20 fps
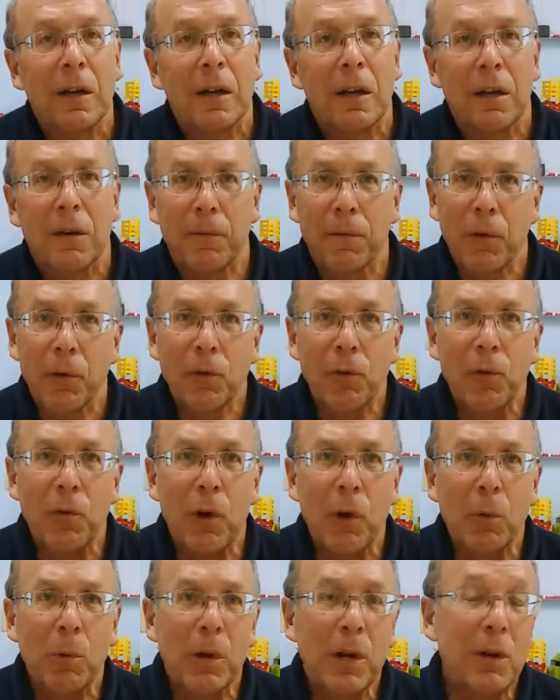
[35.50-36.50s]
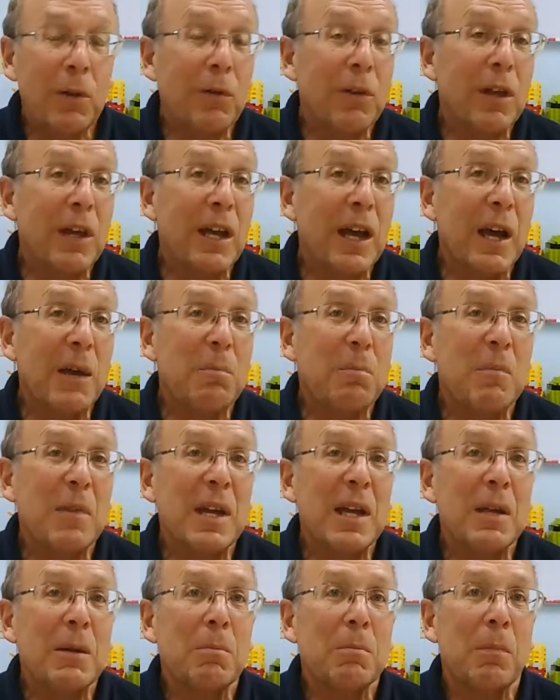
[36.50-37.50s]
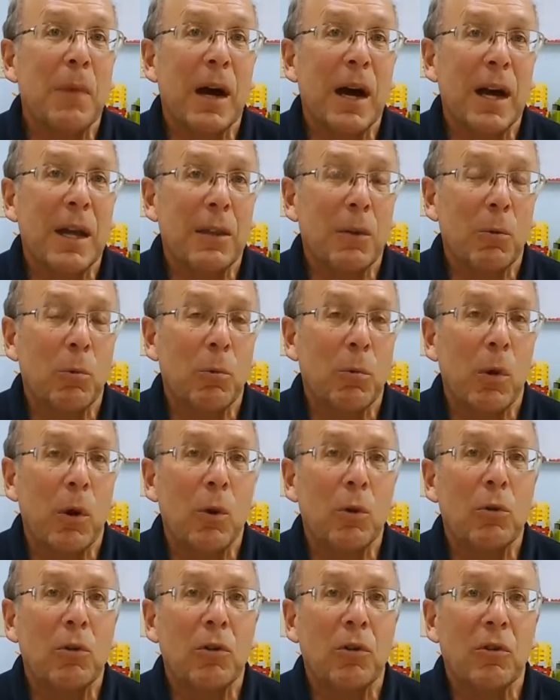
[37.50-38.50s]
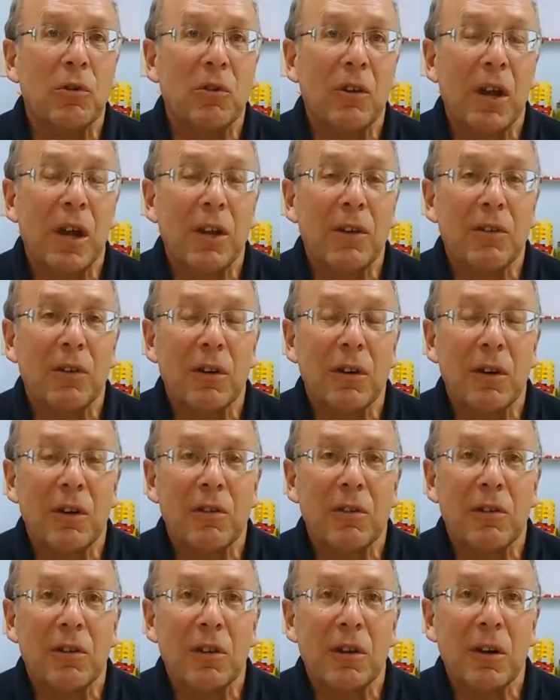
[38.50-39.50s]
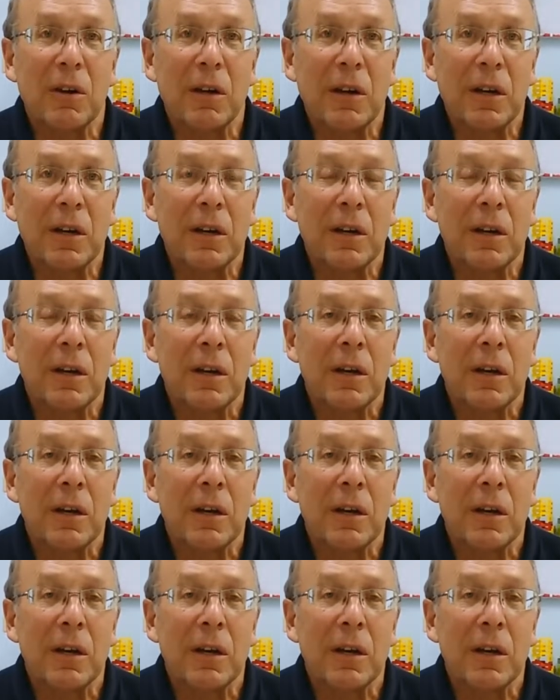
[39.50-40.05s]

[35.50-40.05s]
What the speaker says: Now, first of all, what do you think I mean by the road to science and engineering?